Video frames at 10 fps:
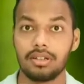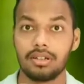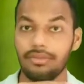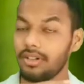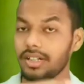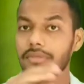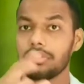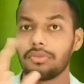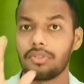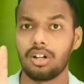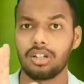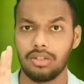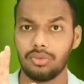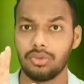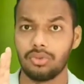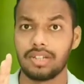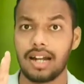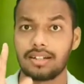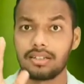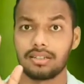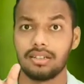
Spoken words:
Different types of rock, you know that